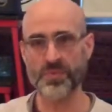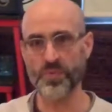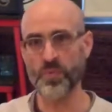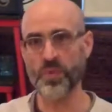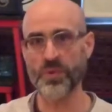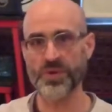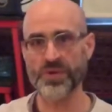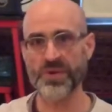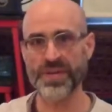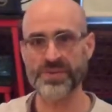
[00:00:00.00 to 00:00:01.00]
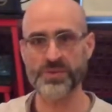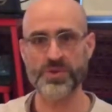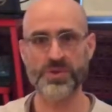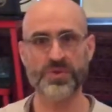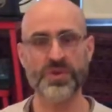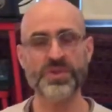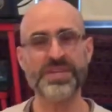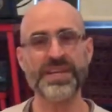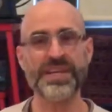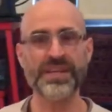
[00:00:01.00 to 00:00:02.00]
what we're doing is we're
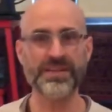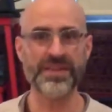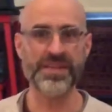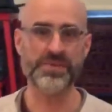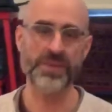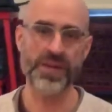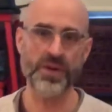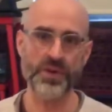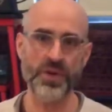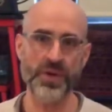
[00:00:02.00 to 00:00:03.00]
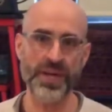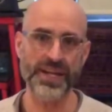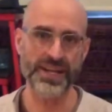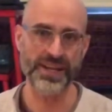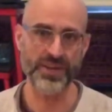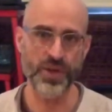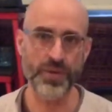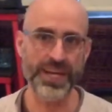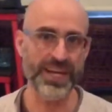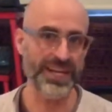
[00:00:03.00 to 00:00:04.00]
traversing these what they call yogic
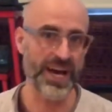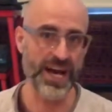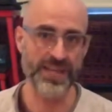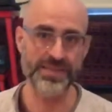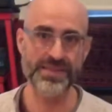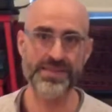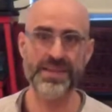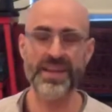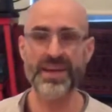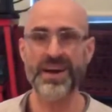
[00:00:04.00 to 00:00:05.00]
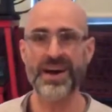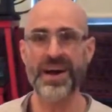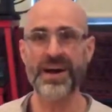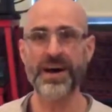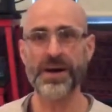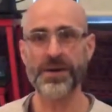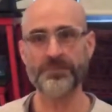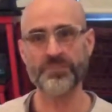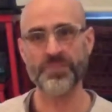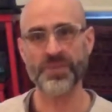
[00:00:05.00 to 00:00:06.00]
yogic knots.
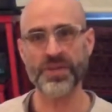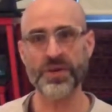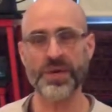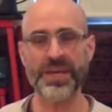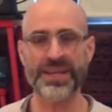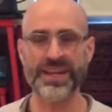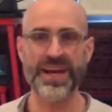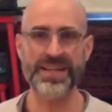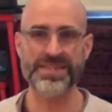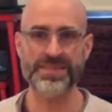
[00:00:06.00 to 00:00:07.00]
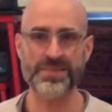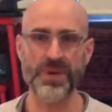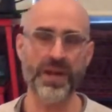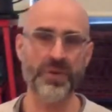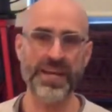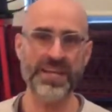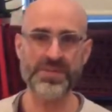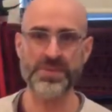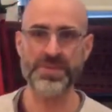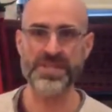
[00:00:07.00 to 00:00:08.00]
Um, the yogic knots, well, I don't want to get
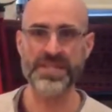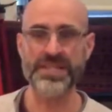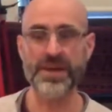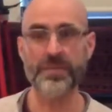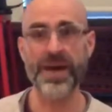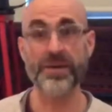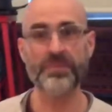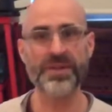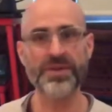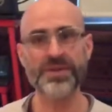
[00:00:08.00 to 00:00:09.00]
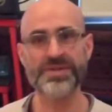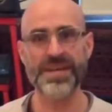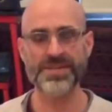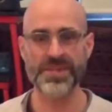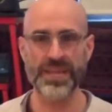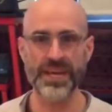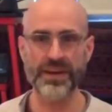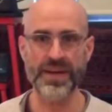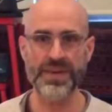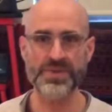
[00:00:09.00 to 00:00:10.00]
into too much detail about them, but they're essentially
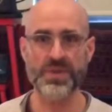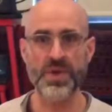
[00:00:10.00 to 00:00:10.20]
areas